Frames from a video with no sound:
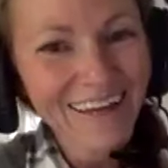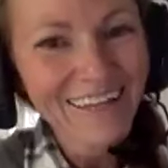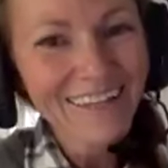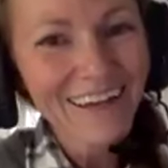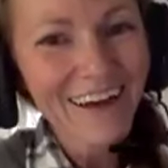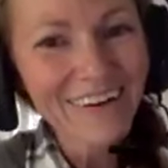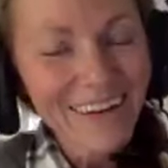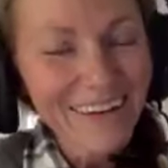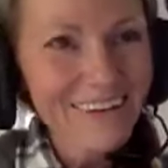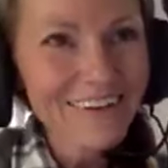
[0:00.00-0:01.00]

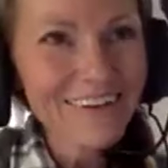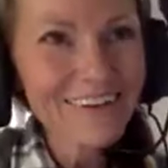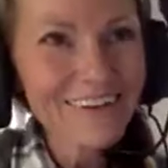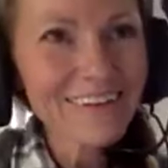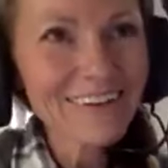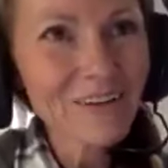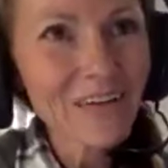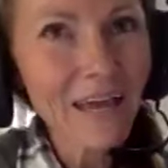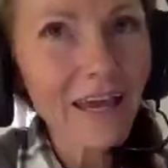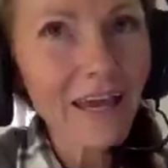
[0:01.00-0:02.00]
You
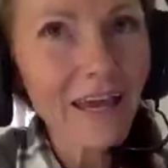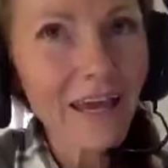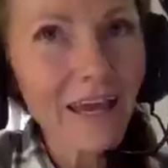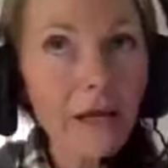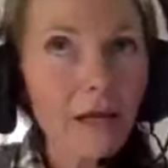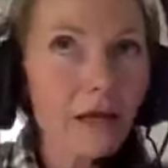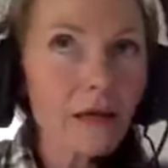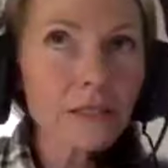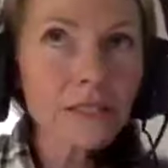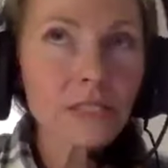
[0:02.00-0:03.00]
can't, but
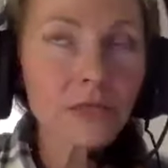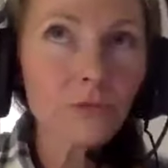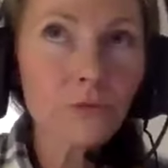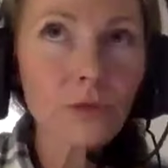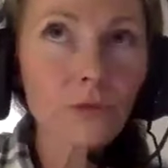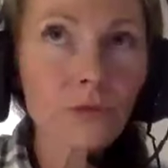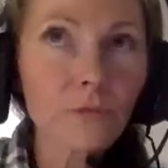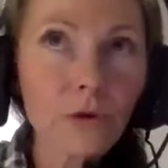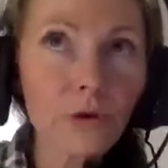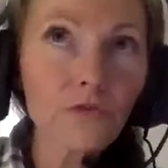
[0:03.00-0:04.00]
to
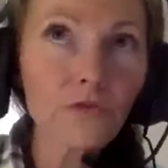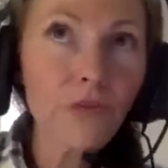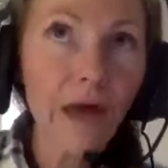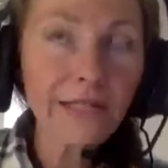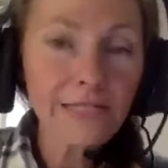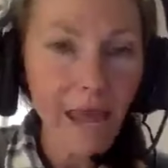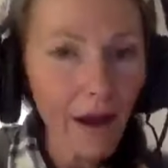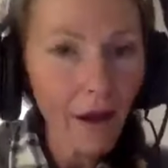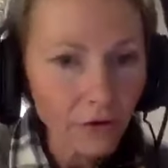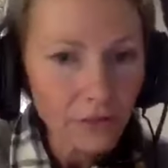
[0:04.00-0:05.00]
remove that
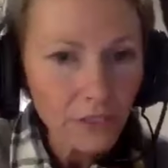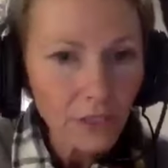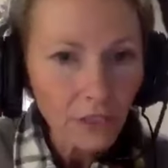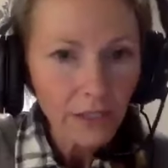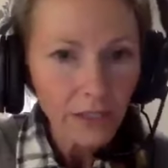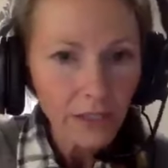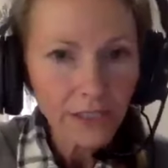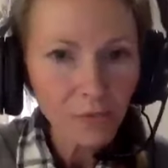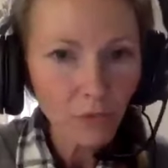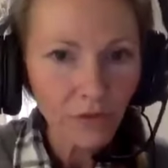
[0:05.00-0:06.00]
doubt
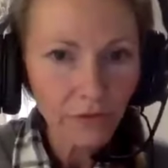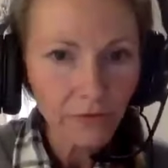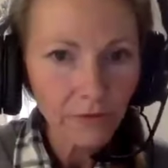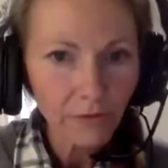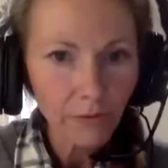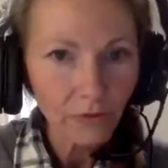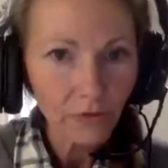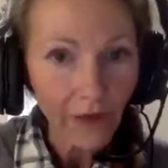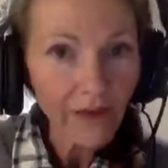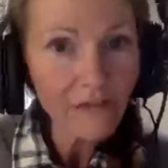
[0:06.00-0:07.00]
is with
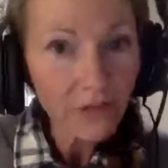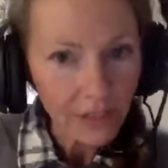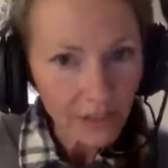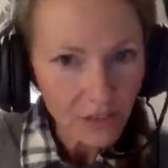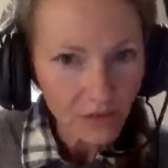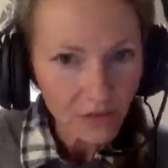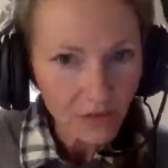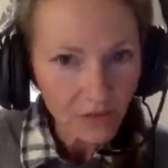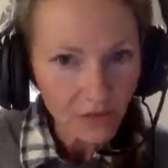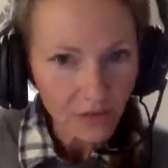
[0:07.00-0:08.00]
evidence, right?